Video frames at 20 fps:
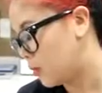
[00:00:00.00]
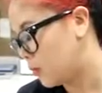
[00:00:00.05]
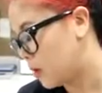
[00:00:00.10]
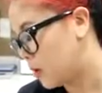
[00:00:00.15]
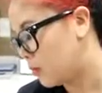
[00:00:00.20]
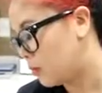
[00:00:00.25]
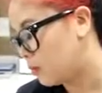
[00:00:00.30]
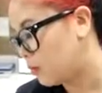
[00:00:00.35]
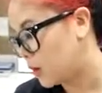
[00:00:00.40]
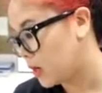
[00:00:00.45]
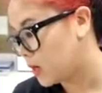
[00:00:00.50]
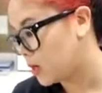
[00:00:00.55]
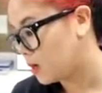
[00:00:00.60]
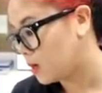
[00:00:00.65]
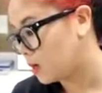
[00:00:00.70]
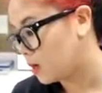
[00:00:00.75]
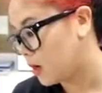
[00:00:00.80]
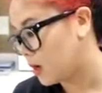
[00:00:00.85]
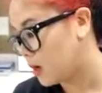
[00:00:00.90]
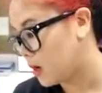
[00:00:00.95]
I probably rated
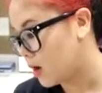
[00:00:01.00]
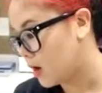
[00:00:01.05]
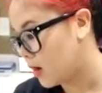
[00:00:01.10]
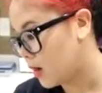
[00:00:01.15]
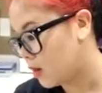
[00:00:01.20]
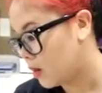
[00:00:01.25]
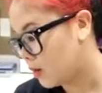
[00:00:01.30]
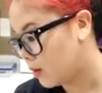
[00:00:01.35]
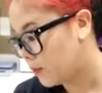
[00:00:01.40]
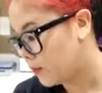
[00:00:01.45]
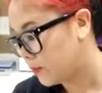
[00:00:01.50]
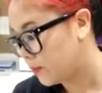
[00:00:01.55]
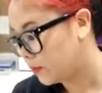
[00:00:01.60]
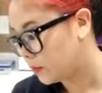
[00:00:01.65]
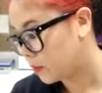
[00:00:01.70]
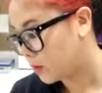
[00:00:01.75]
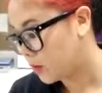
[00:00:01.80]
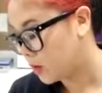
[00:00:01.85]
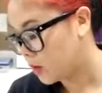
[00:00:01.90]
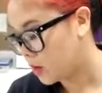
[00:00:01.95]
a lot higher.
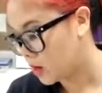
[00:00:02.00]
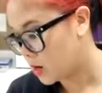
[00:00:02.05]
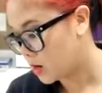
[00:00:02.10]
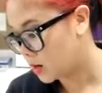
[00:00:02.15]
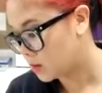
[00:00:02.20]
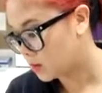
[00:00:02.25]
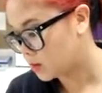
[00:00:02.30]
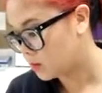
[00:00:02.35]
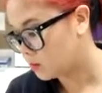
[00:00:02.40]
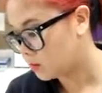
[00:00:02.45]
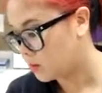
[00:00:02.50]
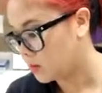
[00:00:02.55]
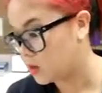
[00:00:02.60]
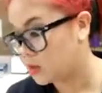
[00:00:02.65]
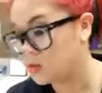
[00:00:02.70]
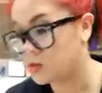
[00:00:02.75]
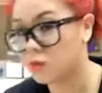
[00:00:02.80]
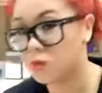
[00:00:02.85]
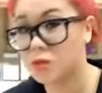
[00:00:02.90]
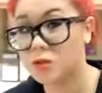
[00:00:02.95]
And
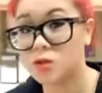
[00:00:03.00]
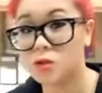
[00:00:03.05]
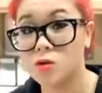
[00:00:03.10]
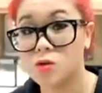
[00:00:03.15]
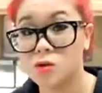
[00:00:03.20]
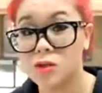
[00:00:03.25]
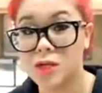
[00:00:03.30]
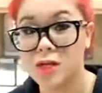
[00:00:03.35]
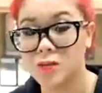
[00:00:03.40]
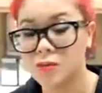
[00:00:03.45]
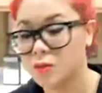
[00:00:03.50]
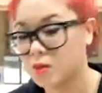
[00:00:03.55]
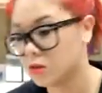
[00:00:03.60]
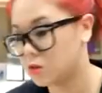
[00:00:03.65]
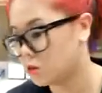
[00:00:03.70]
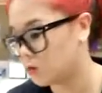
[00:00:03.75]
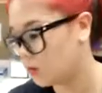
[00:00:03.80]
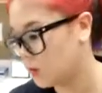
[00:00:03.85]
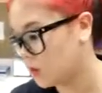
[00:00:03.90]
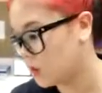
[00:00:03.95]
because it was so time
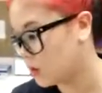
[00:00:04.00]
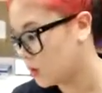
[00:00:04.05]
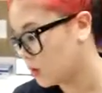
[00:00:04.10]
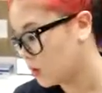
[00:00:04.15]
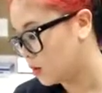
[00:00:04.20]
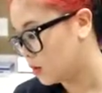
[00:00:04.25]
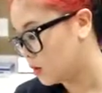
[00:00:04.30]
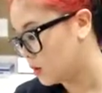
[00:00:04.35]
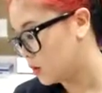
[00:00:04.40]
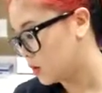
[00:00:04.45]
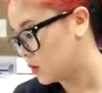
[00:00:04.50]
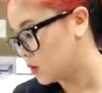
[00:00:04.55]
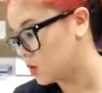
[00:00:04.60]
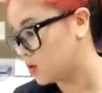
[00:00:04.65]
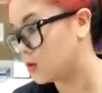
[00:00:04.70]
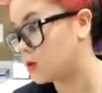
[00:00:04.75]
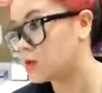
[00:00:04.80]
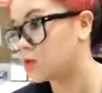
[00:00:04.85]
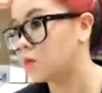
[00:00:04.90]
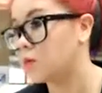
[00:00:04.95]
consuming, it
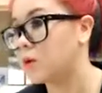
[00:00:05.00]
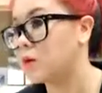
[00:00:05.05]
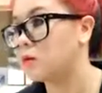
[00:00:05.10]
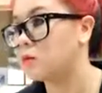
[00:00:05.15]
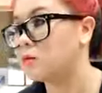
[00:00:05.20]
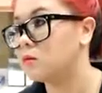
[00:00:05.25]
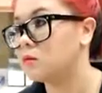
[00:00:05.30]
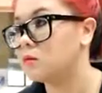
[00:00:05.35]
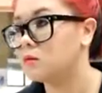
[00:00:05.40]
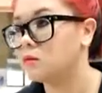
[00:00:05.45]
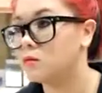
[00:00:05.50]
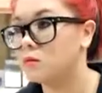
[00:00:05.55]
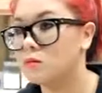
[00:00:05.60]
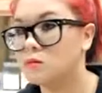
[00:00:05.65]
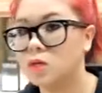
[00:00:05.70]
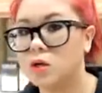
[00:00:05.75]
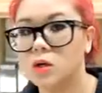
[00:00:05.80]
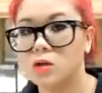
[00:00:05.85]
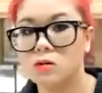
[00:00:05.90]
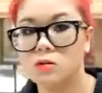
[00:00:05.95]
took us about,
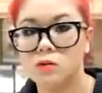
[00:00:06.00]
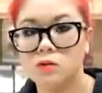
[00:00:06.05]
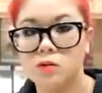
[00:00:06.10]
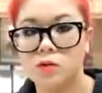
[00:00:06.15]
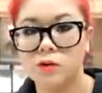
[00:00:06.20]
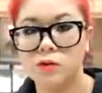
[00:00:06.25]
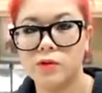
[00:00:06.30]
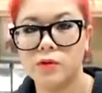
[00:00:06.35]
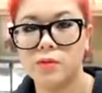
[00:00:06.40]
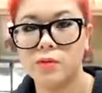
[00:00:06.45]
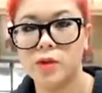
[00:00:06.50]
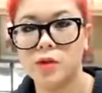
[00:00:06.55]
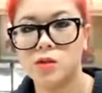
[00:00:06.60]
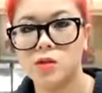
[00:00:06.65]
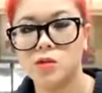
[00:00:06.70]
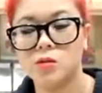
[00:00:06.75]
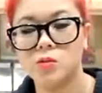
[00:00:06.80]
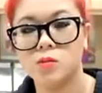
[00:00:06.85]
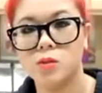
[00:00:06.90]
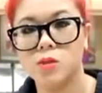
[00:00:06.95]
what, 45 minutes
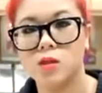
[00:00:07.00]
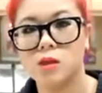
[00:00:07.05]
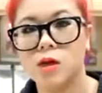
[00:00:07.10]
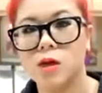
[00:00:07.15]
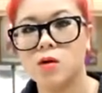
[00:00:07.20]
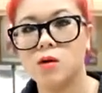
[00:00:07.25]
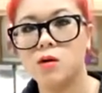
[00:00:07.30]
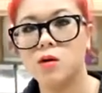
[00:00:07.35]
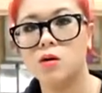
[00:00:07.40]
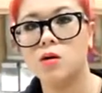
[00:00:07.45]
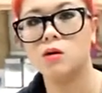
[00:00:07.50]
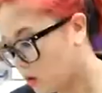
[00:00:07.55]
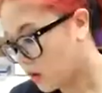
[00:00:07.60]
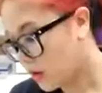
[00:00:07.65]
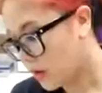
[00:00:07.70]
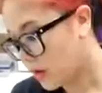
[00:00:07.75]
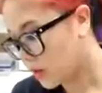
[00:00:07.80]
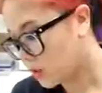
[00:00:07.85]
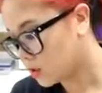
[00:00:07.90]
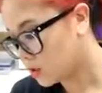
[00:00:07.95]
to almost an hour?
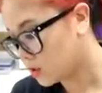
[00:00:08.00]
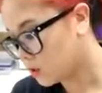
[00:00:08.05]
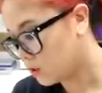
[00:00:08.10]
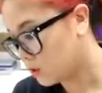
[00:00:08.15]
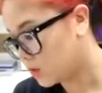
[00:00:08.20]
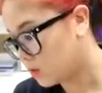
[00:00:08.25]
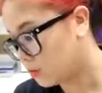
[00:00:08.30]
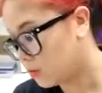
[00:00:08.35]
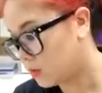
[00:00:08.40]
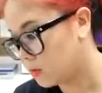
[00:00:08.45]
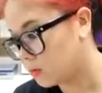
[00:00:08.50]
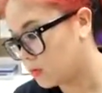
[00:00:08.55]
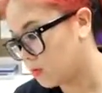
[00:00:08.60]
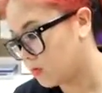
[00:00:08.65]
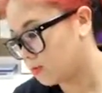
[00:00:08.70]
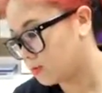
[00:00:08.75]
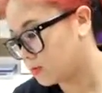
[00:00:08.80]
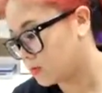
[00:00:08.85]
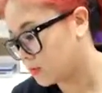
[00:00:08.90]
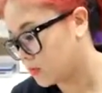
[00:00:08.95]
I actually would give it
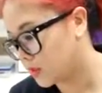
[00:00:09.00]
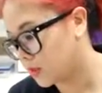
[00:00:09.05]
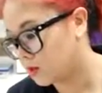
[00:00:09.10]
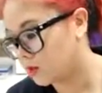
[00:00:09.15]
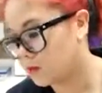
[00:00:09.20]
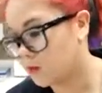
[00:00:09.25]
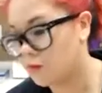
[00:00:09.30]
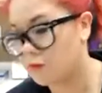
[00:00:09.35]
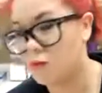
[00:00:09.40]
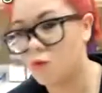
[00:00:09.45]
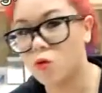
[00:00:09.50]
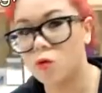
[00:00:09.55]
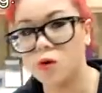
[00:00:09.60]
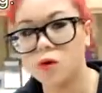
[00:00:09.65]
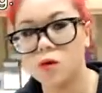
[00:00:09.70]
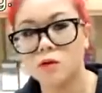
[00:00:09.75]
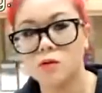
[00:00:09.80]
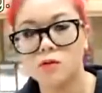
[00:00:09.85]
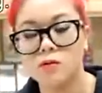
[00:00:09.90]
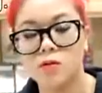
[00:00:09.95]
like a
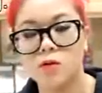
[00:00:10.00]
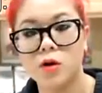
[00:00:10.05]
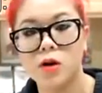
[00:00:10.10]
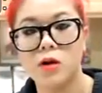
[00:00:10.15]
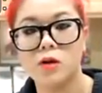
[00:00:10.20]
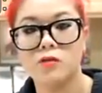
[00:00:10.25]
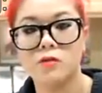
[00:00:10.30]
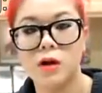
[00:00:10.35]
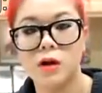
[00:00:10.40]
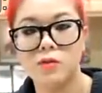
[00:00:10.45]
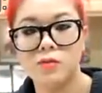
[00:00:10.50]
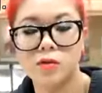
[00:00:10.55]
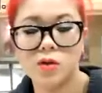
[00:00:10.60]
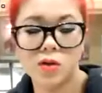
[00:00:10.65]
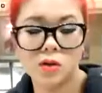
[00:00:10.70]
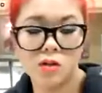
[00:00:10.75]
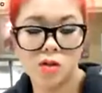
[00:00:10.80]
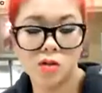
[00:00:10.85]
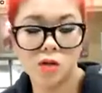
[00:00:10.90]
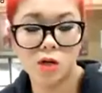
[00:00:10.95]
4 out of 5, which
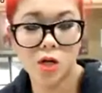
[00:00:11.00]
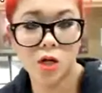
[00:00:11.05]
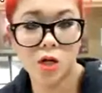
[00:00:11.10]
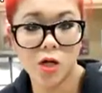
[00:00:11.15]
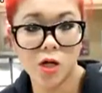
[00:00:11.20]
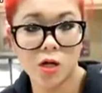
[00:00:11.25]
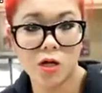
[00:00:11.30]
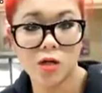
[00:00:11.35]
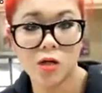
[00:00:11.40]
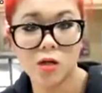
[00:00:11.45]
is still good.